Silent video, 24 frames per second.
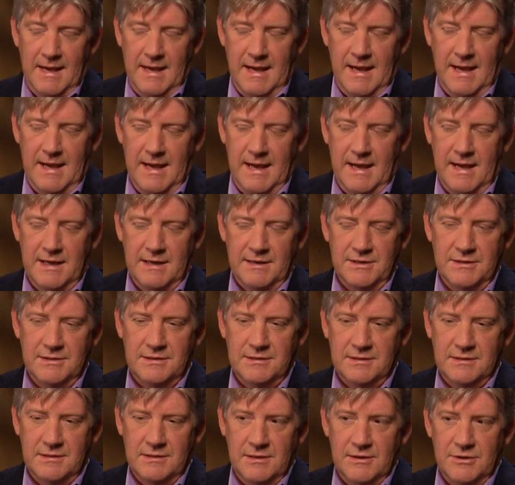and
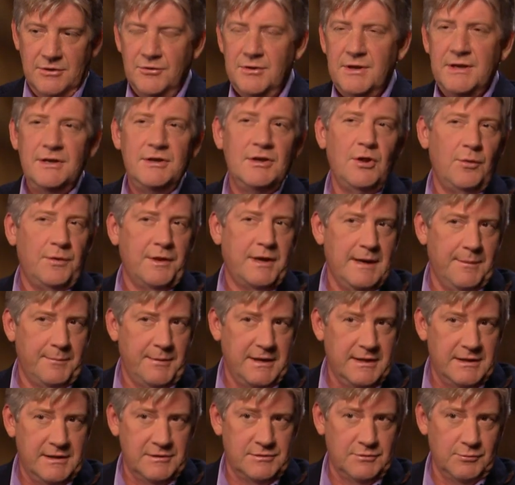you didn't know the
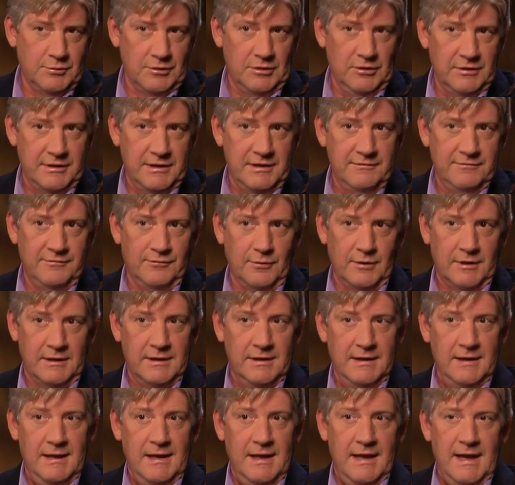company that you were looking for.
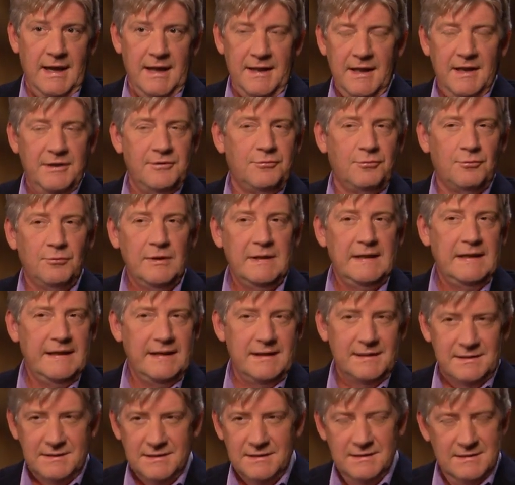And that's
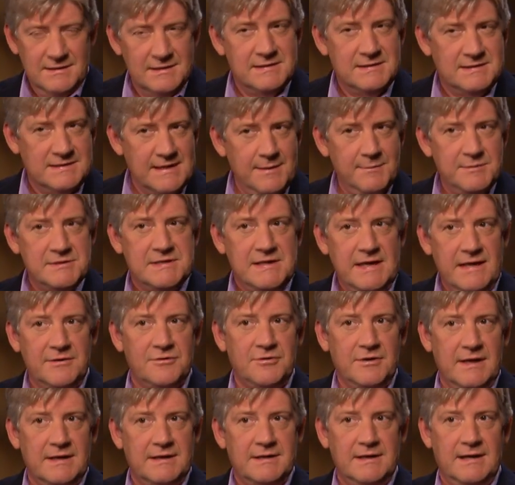really the same as the
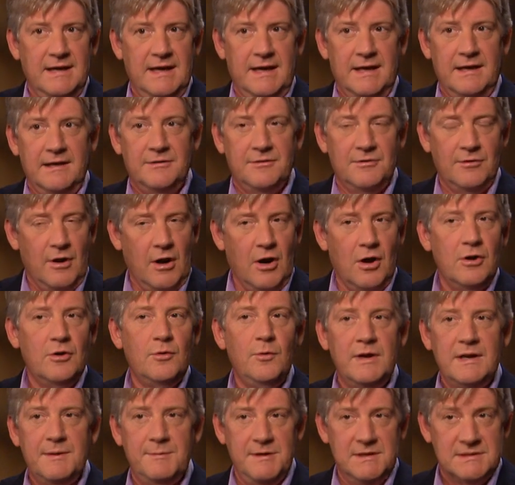internet today. There are
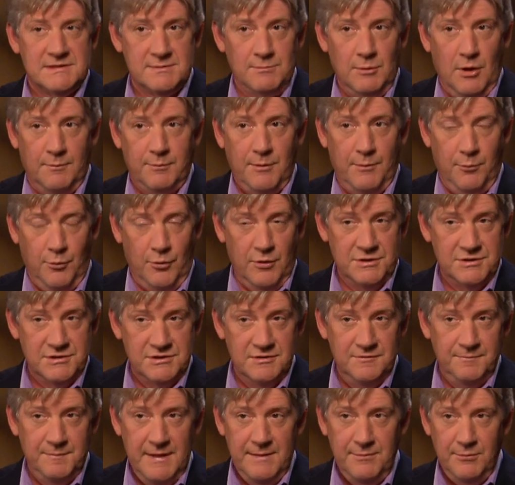going to be a small
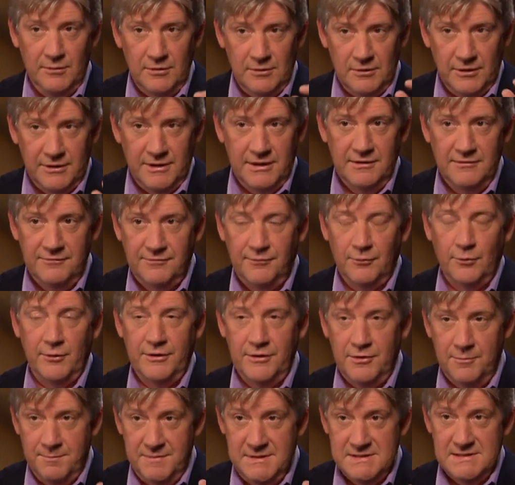proportion of people looking for
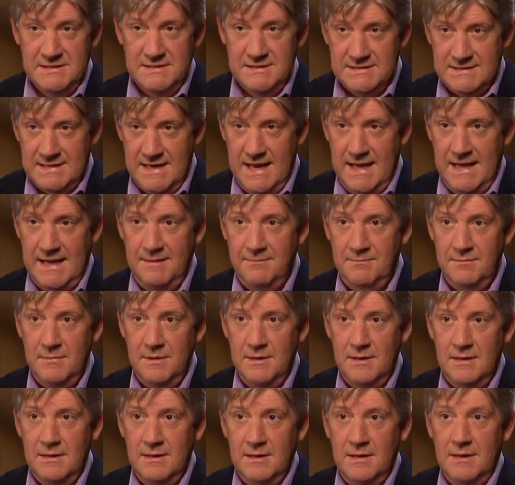your business
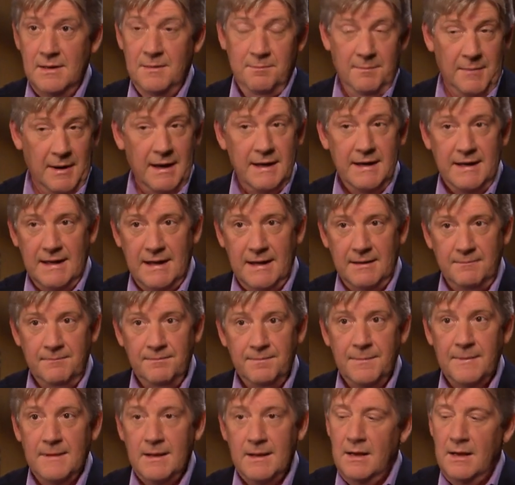name, mm-hmm. by name,
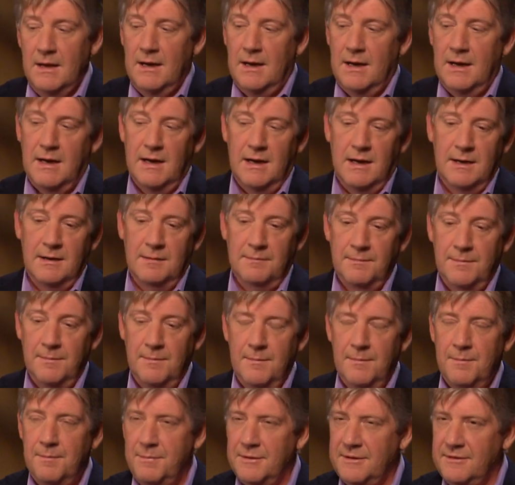
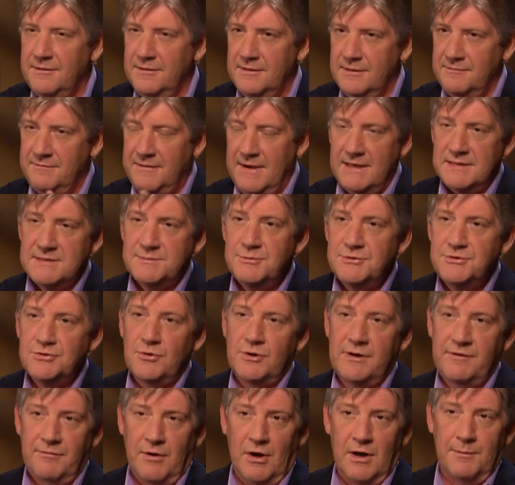but the vast
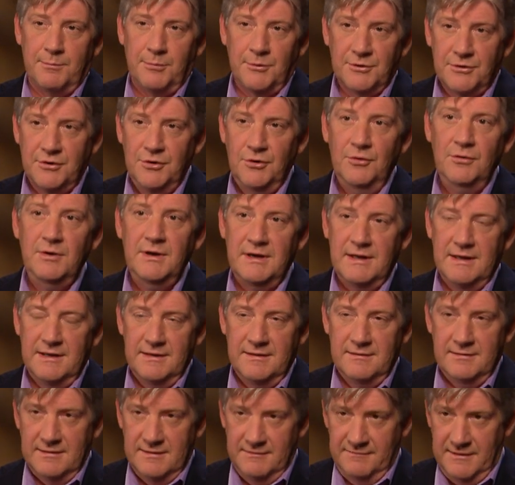majority of
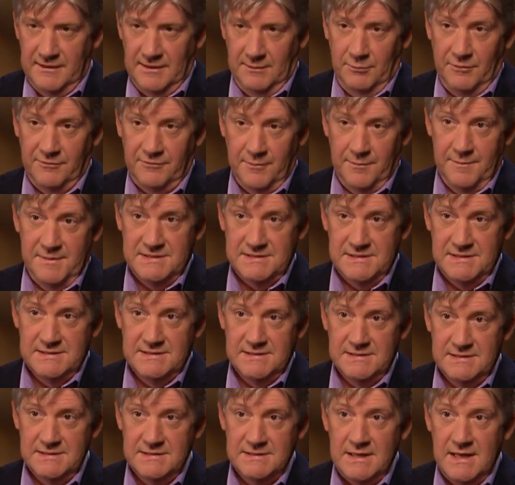opportunity available for
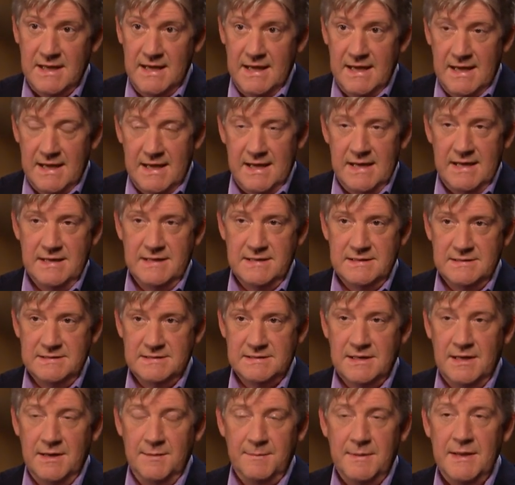businesses
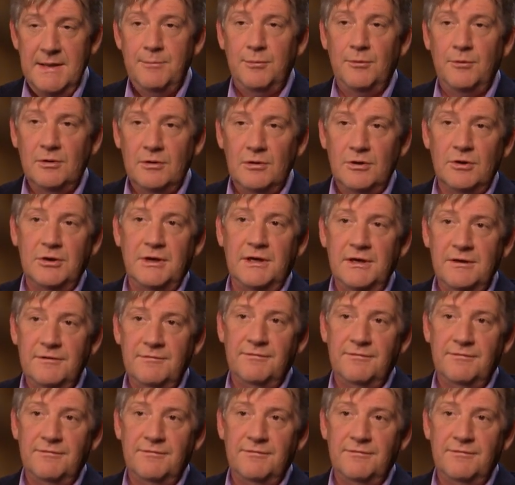is people looking